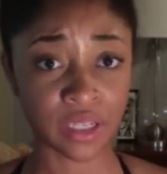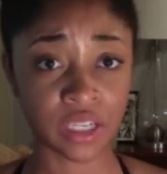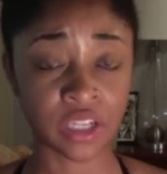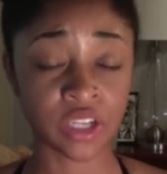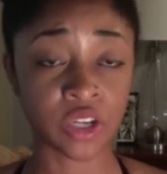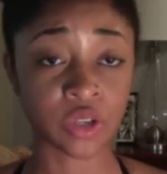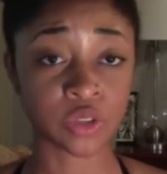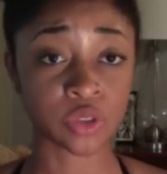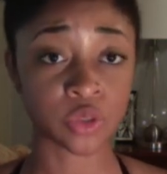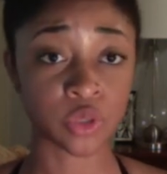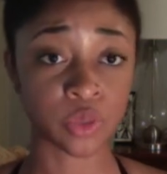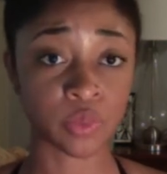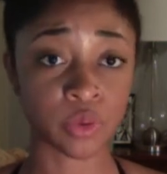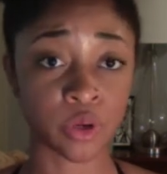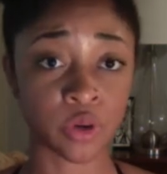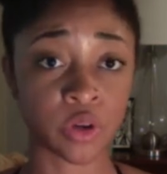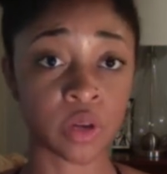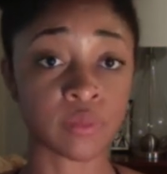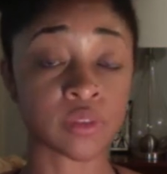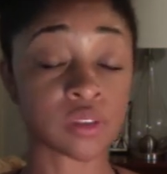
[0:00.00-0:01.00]
to go to the
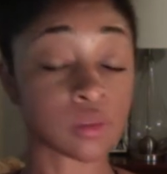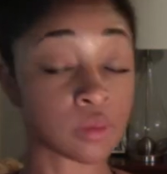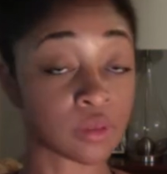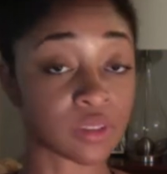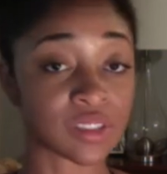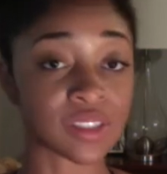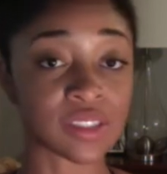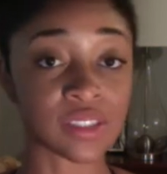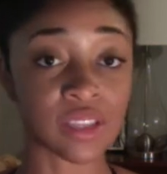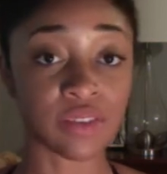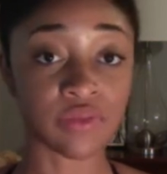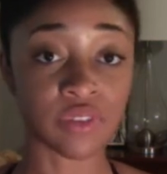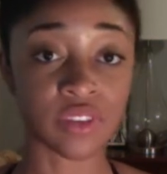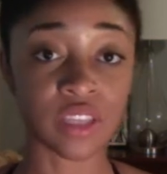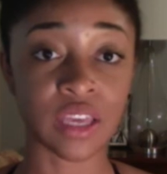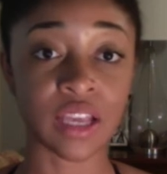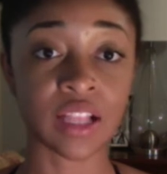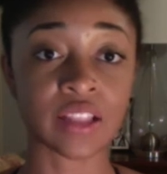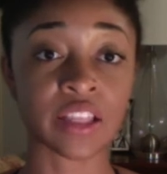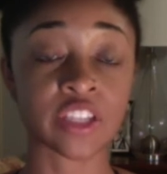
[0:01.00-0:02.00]
program to be able to sit for the
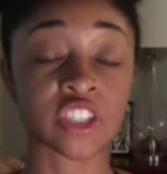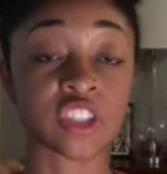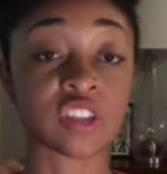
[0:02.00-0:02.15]
NCLEX,